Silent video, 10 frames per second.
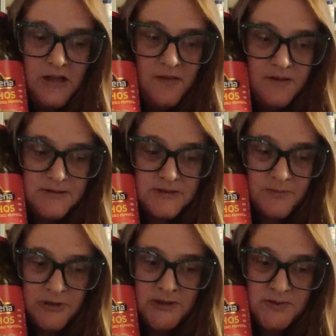then
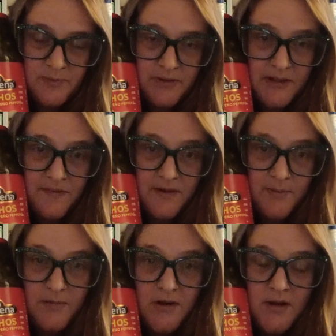someone had to plant
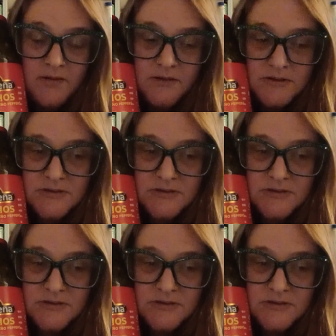them, then